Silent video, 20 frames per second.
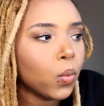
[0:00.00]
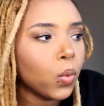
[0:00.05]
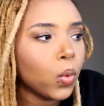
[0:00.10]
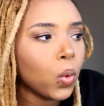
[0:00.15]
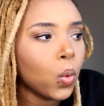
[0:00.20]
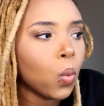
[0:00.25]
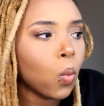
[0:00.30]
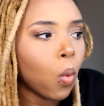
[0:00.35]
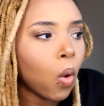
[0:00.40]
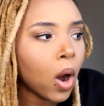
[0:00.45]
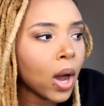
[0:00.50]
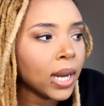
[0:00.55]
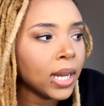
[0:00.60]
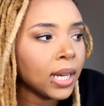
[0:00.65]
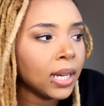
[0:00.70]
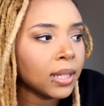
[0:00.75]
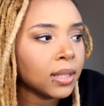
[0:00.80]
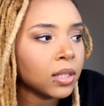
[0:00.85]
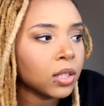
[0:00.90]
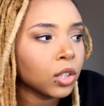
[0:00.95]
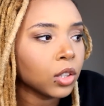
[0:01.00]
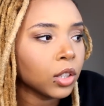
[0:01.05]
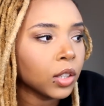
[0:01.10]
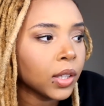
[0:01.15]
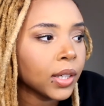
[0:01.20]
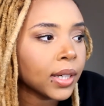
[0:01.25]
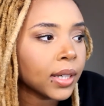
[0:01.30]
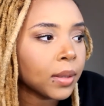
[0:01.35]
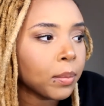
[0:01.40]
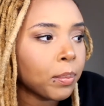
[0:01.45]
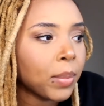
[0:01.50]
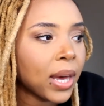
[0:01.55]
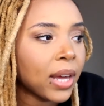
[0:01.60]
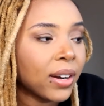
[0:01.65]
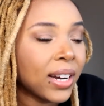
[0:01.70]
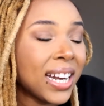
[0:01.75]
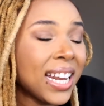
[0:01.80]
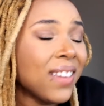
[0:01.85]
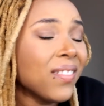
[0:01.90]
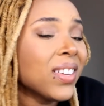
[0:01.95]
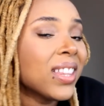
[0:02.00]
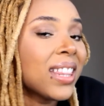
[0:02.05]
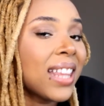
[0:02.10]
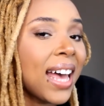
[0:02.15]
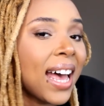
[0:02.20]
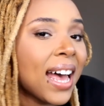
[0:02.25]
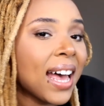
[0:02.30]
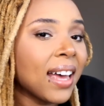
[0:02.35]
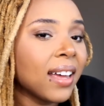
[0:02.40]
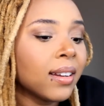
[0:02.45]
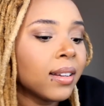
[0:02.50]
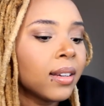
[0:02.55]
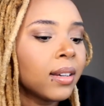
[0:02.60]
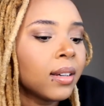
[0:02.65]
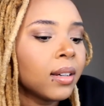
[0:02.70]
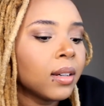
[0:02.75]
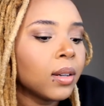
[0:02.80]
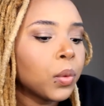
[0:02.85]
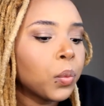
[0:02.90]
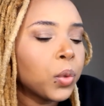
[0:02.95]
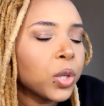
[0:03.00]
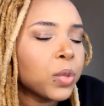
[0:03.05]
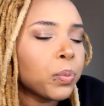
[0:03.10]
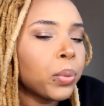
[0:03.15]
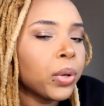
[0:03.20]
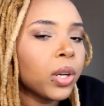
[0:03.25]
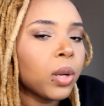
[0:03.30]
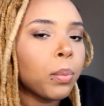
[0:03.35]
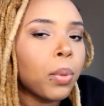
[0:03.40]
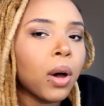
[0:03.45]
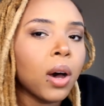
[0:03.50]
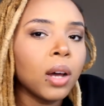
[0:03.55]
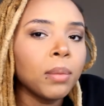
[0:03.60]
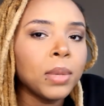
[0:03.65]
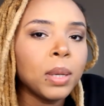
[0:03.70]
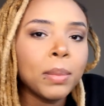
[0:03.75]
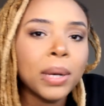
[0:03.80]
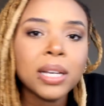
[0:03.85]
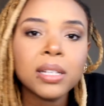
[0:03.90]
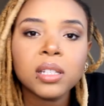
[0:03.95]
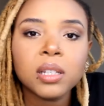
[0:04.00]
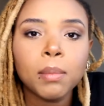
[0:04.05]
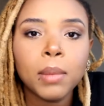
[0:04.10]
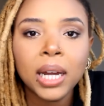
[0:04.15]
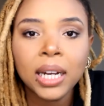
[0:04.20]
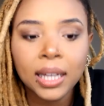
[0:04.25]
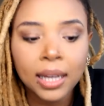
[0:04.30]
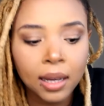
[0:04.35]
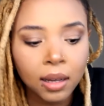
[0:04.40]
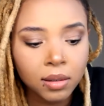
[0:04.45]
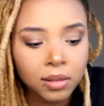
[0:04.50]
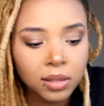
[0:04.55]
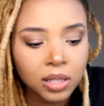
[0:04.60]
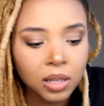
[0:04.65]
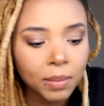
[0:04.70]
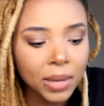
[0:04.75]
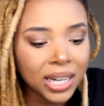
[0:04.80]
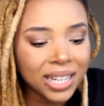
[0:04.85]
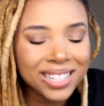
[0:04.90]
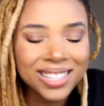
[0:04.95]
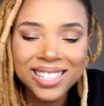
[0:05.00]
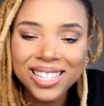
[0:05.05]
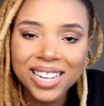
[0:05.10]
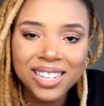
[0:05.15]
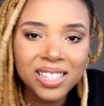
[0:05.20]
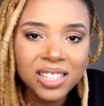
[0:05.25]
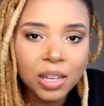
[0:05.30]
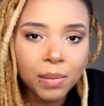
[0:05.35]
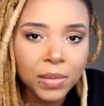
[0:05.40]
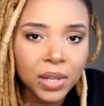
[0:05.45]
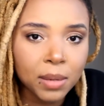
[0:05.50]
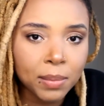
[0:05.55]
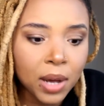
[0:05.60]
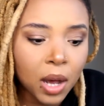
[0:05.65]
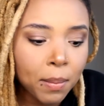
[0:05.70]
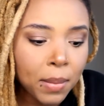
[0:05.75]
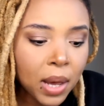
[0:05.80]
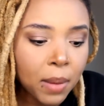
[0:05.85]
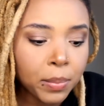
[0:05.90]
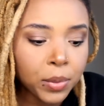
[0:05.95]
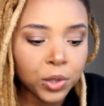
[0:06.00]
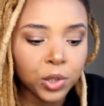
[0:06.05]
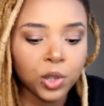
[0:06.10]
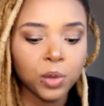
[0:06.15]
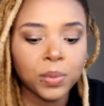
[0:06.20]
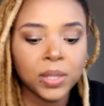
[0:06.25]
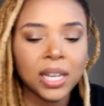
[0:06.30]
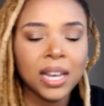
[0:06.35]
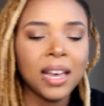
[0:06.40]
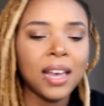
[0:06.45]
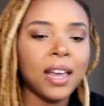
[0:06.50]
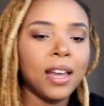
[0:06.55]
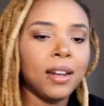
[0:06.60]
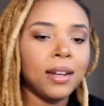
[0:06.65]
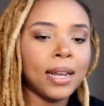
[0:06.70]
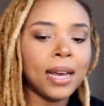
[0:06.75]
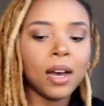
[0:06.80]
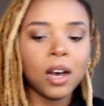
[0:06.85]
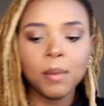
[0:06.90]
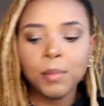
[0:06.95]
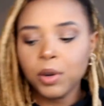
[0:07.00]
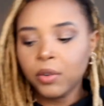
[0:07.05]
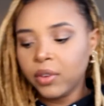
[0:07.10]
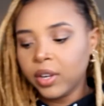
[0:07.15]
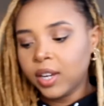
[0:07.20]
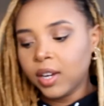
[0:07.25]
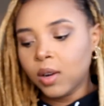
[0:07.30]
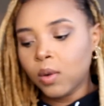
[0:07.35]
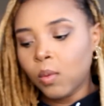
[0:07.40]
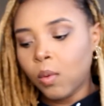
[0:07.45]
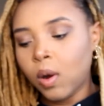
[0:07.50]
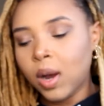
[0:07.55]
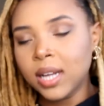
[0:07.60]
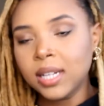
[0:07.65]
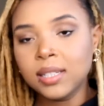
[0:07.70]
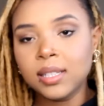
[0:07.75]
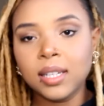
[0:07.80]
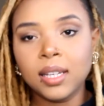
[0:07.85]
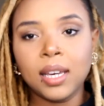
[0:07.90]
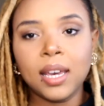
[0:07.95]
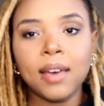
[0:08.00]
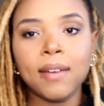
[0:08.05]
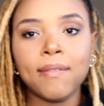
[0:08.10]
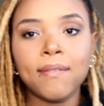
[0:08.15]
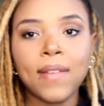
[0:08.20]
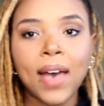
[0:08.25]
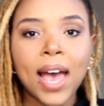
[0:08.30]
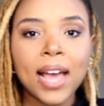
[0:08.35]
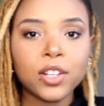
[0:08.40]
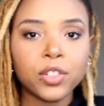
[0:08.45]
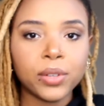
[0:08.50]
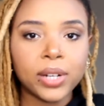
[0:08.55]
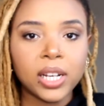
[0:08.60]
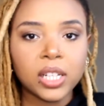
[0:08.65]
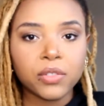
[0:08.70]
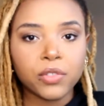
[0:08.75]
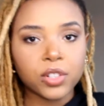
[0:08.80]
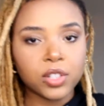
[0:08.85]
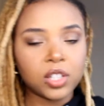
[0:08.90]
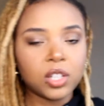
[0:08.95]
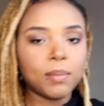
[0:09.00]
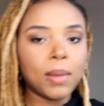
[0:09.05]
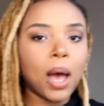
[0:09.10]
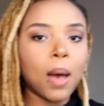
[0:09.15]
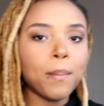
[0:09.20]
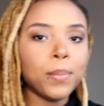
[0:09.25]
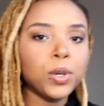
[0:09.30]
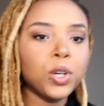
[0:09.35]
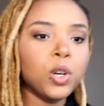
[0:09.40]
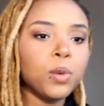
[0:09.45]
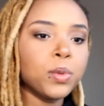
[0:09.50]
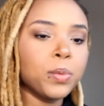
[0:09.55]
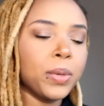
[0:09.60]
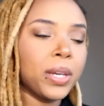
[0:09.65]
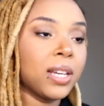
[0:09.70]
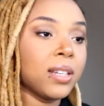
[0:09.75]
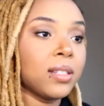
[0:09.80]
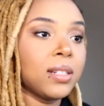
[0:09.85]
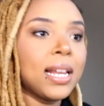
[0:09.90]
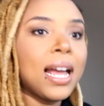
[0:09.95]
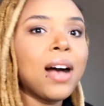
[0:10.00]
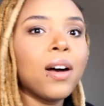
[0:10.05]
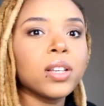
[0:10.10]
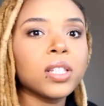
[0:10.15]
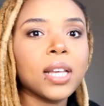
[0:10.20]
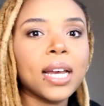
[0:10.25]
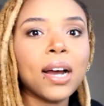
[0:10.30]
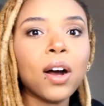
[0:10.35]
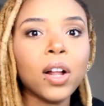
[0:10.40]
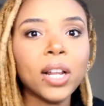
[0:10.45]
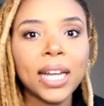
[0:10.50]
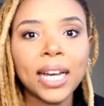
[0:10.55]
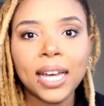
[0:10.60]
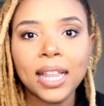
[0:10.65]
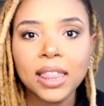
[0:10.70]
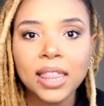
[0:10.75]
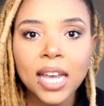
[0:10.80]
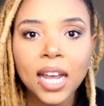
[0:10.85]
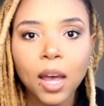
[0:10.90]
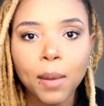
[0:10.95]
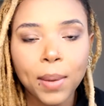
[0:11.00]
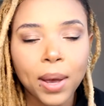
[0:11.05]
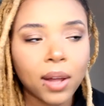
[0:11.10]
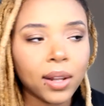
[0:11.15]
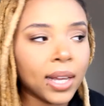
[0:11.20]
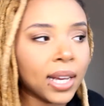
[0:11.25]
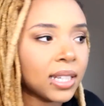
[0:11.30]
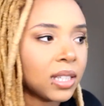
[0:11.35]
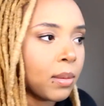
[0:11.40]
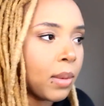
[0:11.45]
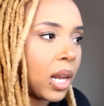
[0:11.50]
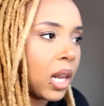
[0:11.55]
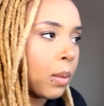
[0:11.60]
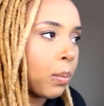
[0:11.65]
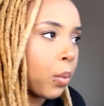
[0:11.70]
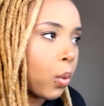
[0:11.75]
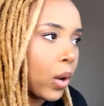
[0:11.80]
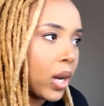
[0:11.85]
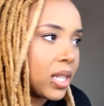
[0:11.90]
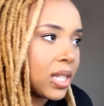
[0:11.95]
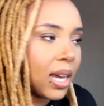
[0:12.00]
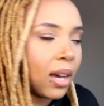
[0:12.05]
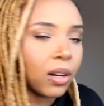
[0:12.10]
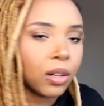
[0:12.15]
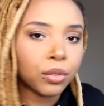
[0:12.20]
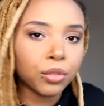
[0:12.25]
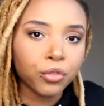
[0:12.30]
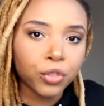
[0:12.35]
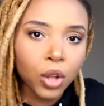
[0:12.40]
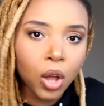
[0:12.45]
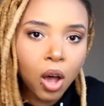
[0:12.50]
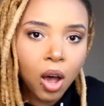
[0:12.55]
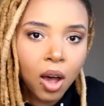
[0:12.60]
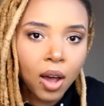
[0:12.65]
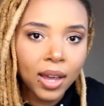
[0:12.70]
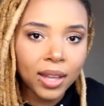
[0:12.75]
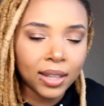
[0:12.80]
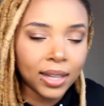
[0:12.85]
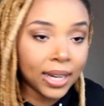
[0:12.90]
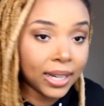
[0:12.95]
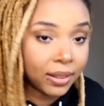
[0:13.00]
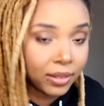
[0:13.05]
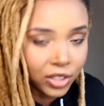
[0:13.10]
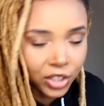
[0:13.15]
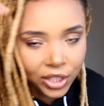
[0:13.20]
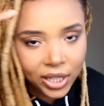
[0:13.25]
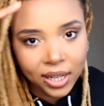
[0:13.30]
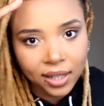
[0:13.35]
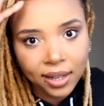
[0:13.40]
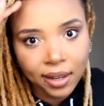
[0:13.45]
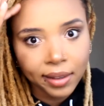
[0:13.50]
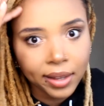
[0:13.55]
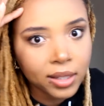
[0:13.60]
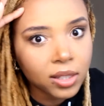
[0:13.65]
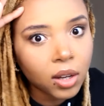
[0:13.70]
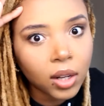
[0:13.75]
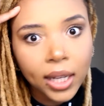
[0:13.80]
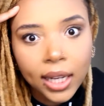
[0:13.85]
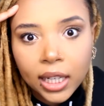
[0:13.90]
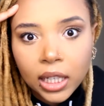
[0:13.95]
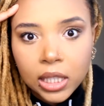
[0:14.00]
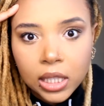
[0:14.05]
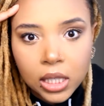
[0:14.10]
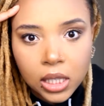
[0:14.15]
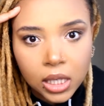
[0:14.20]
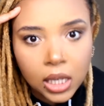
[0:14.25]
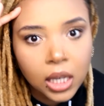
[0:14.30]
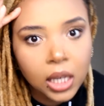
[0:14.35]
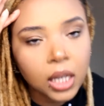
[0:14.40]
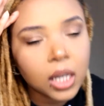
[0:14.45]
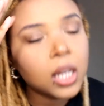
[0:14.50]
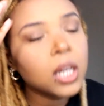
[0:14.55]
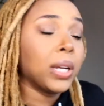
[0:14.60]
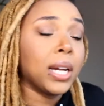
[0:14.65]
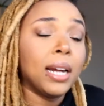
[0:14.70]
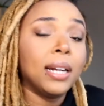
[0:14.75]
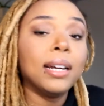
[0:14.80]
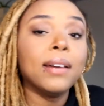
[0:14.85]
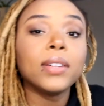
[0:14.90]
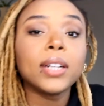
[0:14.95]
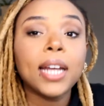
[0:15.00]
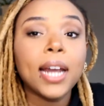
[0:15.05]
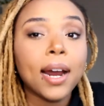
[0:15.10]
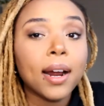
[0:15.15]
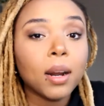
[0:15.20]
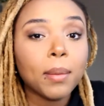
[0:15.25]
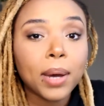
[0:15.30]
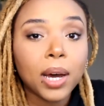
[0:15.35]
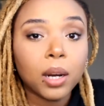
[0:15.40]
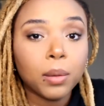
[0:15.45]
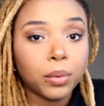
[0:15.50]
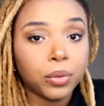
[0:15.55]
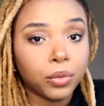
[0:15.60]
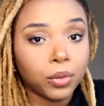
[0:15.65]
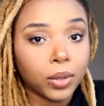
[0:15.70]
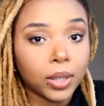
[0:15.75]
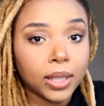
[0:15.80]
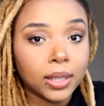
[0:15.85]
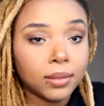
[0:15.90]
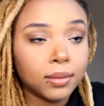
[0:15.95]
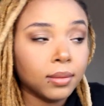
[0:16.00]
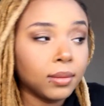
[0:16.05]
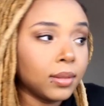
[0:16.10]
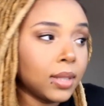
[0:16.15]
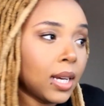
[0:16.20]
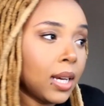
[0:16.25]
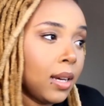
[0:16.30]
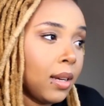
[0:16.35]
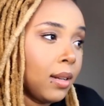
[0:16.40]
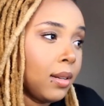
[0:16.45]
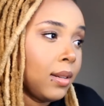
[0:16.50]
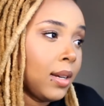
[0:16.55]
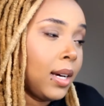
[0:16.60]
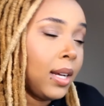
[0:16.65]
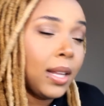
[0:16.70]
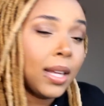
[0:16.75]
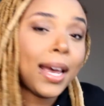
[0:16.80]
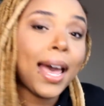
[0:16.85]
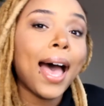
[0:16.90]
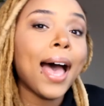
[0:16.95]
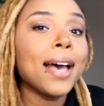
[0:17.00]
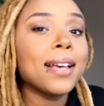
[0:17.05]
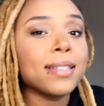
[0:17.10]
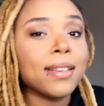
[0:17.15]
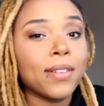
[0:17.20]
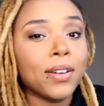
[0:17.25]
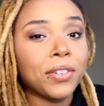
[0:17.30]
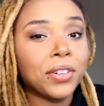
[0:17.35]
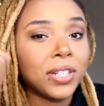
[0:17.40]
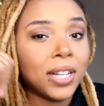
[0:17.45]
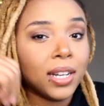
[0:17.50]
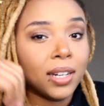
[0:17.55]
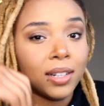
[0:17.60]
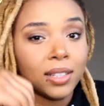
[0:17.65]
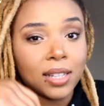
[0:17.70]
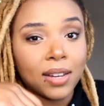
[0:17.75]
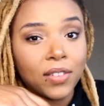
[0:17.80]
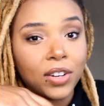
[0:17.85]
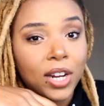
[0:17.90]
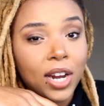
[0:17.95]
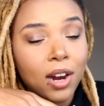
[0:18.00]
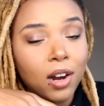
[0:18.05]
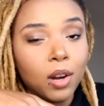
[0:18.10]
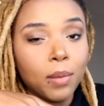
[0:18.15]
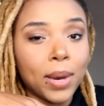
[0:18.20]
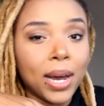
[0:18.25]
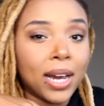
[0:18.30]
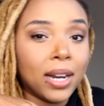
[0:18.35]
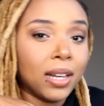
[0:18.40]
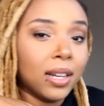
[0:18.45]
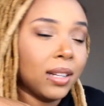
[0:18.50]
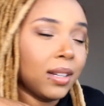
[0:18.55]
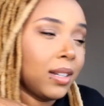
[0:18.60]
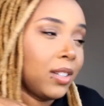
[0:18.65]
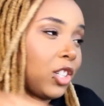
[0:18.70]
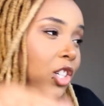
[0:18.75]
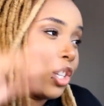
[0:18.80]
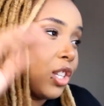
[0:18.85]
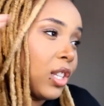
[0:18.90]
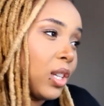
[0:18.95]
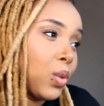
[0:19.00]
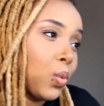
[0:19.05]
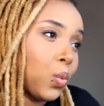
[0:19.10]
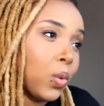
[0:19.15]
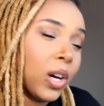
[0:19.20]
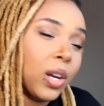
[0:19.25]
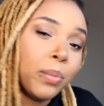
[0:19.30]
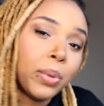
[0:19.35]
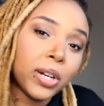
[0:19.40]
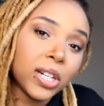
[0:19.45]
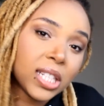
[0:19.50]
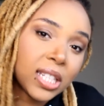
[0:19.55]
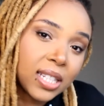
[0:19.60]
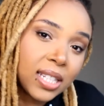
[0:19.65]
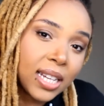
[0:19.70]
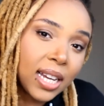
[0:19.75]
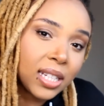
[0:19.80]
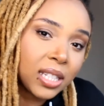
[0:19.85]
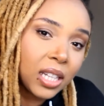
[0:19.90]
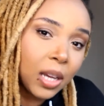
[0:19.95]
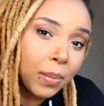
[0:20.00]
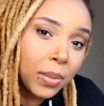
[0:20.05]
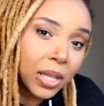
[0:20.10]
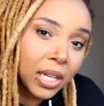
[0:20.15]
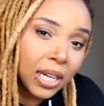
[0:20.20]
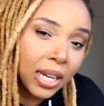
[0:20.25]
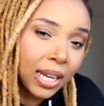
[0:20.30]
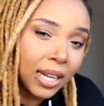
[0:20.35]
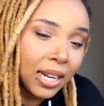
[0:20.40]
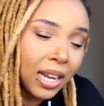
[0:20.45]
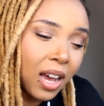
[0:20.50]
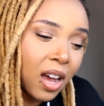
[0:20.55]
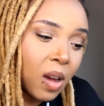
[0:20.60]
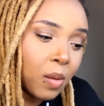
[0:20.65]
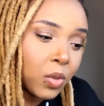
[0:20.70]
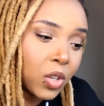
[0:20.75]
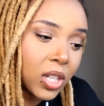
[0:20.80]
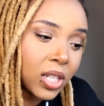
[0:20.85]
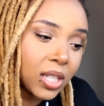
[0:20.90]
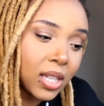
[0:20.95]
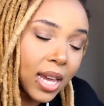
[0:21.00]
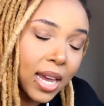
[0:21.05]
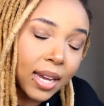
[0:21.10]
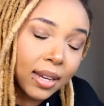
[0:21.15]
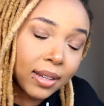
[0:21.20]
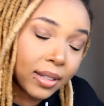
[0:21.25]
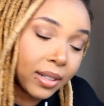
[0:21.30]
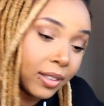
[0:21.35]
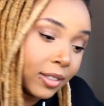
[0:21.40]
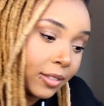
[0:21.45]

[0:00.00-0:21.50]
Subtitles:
wanting to look better, and even that was put upon me by somebody else. Somebody said something about my boobs, and now I'm over here wanting to get fat transfers to my boobs, because now it's like all I can think about. Like somebody points out a flaw and like, shit, now that's all I can see. But I never cared about it before, and none of the guys I've ever dated has ever cared about it. It's just this one person says something, and now I'm just like,